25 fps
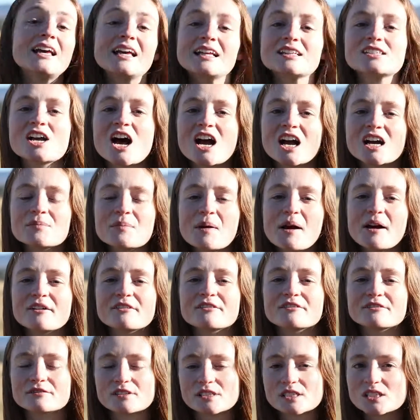talk about
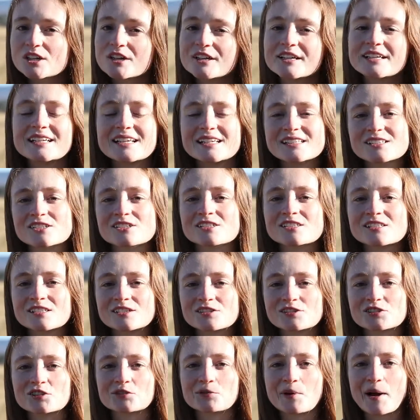certain instances
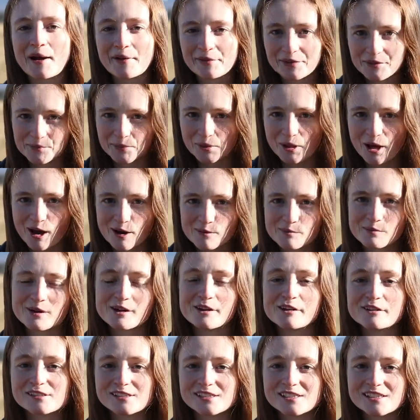throughout the blog
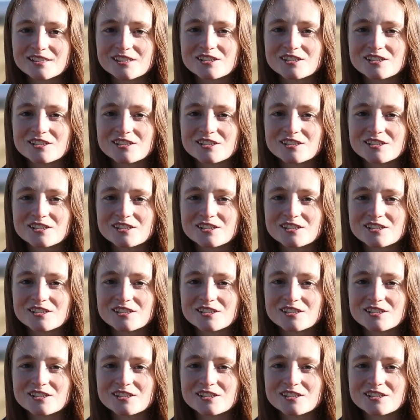post.